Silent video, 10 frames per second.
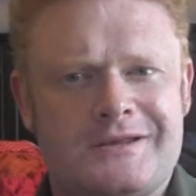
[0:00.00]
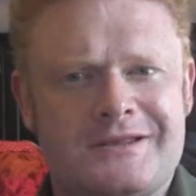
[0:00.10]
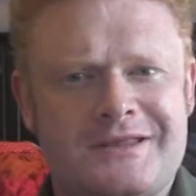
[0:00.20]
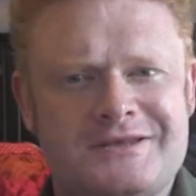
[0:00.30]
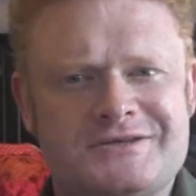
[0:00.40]

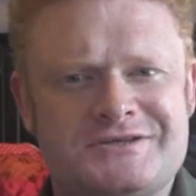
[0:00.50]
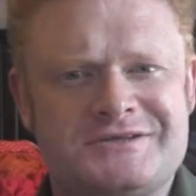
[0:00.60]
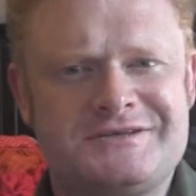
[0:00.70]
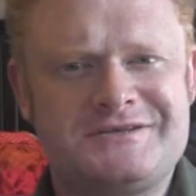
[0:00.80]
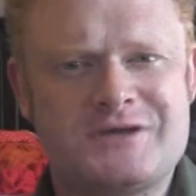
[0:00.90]
They just
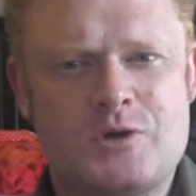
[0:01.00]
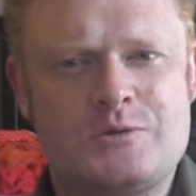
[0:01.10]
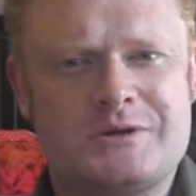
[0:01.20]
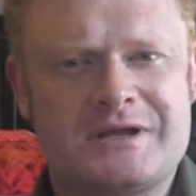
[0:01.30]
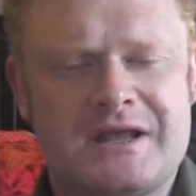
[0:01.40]

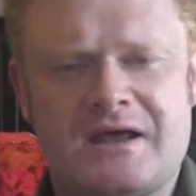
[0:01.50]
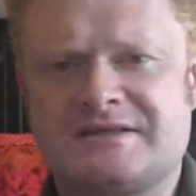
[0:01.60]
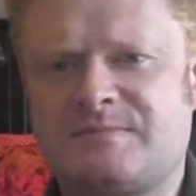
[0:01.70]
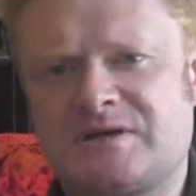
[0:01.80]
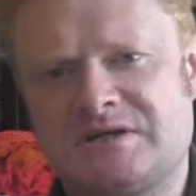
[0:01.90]
don't get,
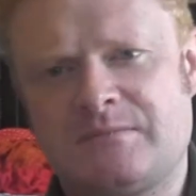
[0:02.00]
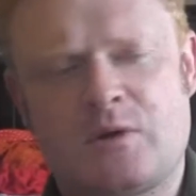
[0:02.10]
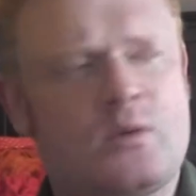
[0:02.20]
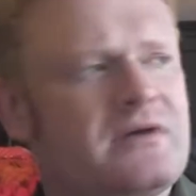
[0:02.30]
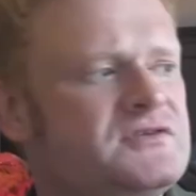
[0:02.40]
especially my
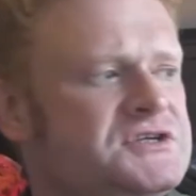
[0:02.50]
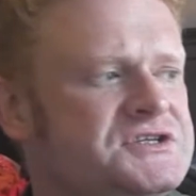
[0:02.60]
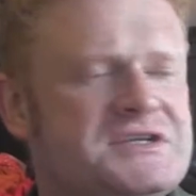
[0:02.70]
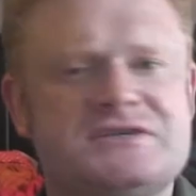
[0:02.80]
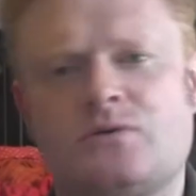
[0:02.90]
wife, she
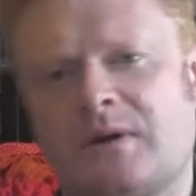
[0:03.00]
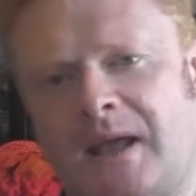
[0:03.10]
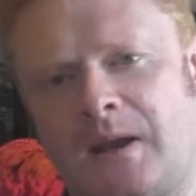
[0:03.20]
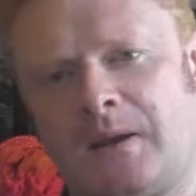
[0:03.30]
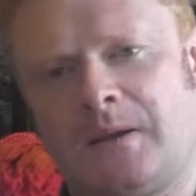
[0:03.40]
just does not
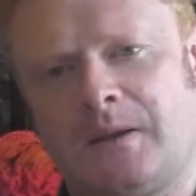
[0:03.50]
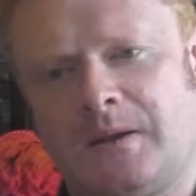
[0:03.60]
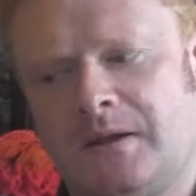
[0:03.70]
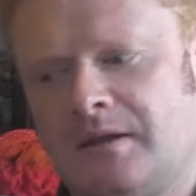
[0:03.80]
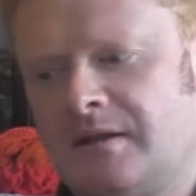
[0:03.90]
get it.
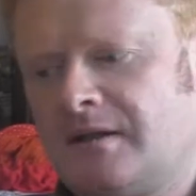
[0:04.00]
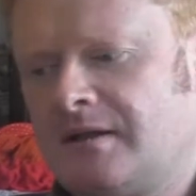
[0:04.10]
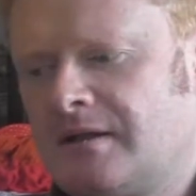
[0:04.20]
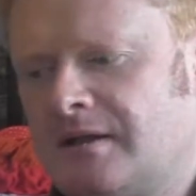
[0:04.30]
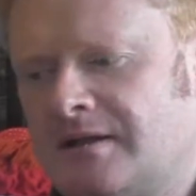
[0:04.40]

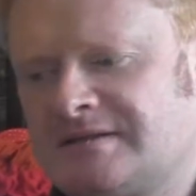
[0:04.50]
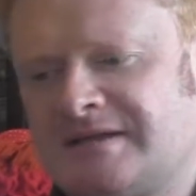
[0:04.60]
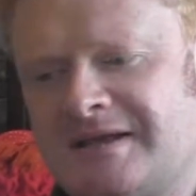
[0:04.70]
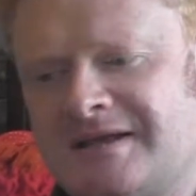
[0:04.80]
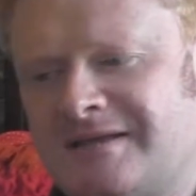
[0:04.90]
It's
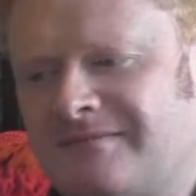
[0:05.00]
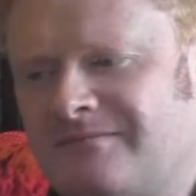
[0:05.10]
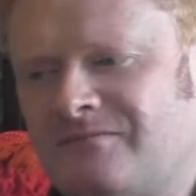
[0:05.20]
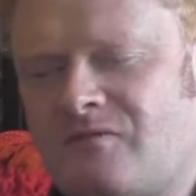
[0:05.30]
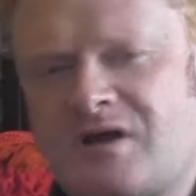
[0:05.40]
like
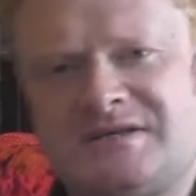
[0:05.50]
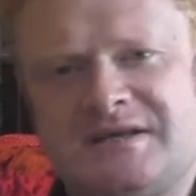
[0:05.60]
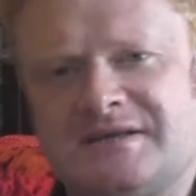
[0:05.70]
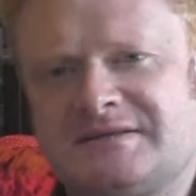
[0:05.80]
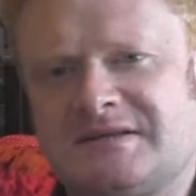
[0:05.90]

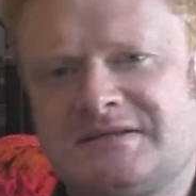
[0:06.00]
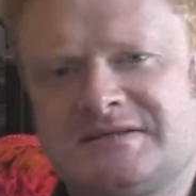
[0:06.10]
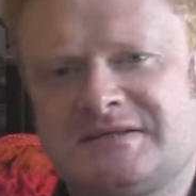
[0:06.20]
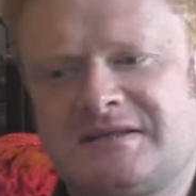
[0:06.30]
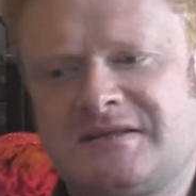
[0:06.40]
writing is this